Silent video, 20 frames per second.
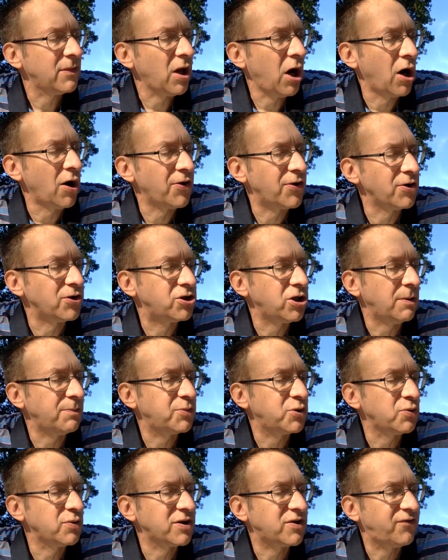Arthur
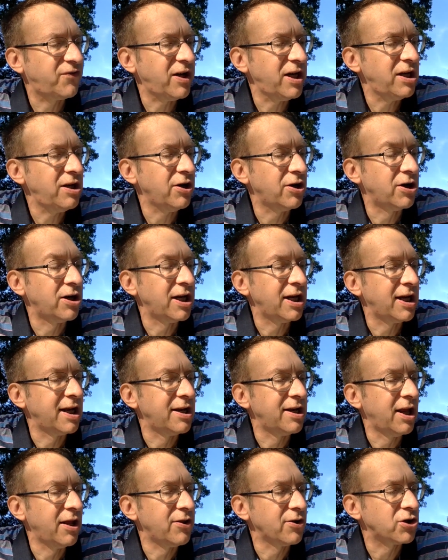jumped to his feet, earning
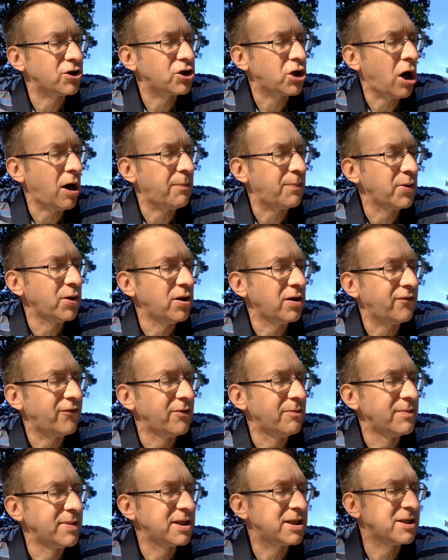another sharp look
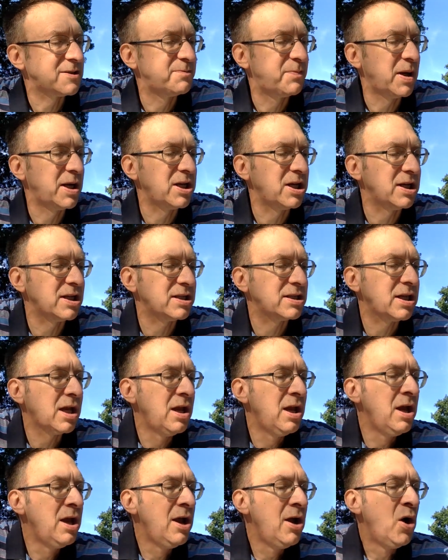from Mrs. Bunions.
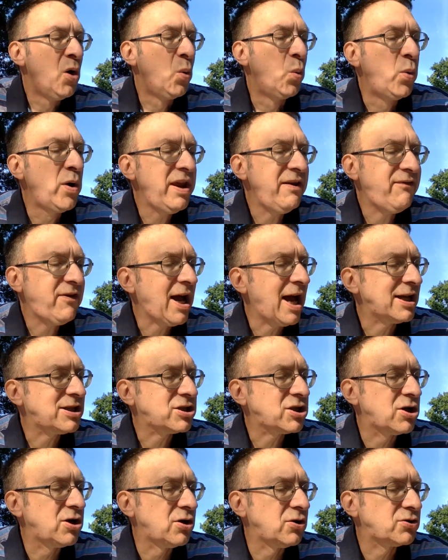We've got
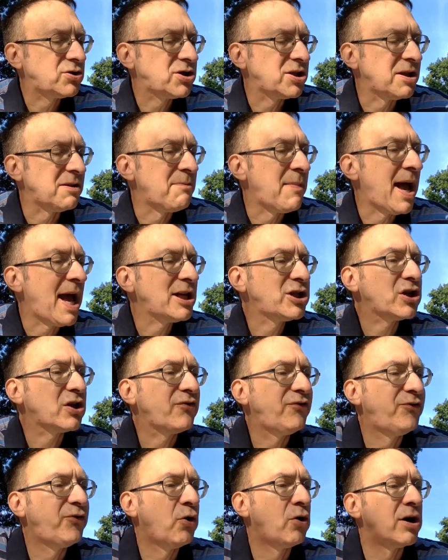to go to the magic
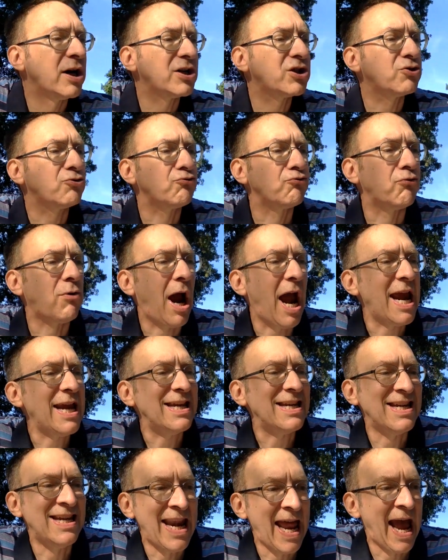forest right
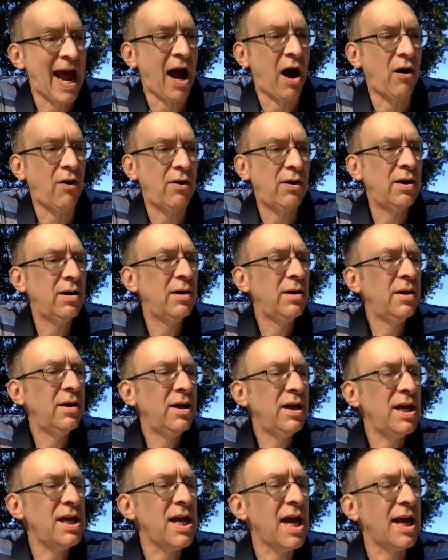now.
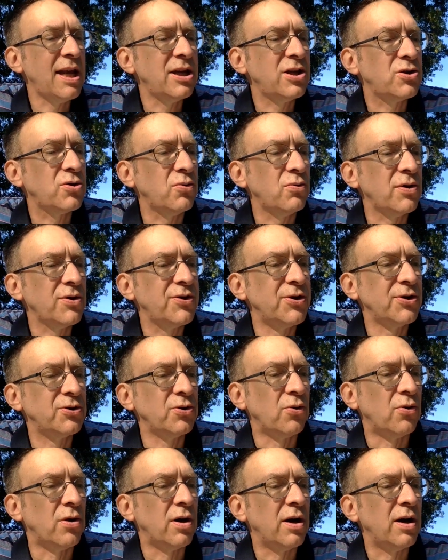He headed toward the
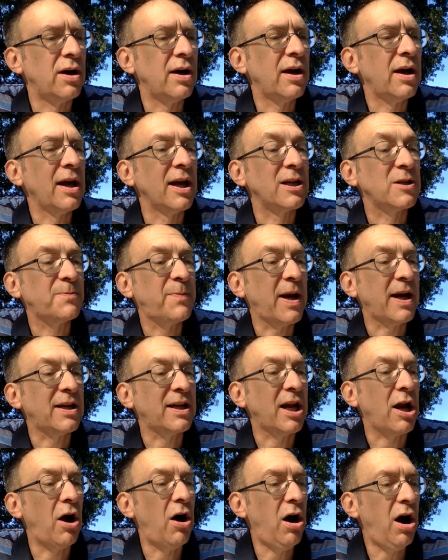door,
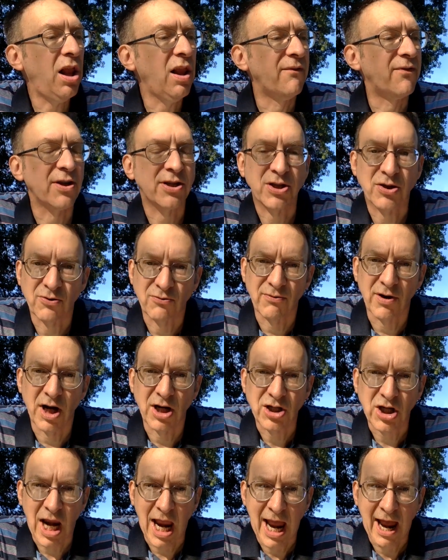expecting all of us to
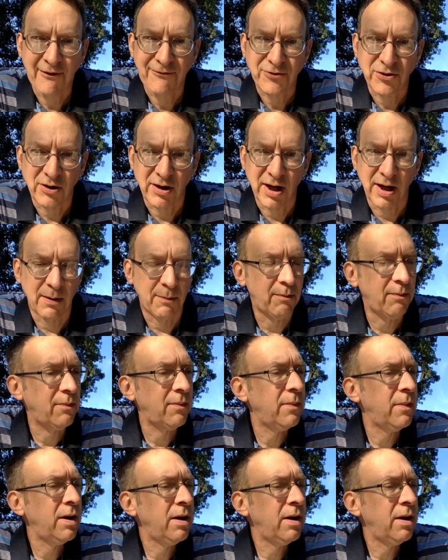rush after him.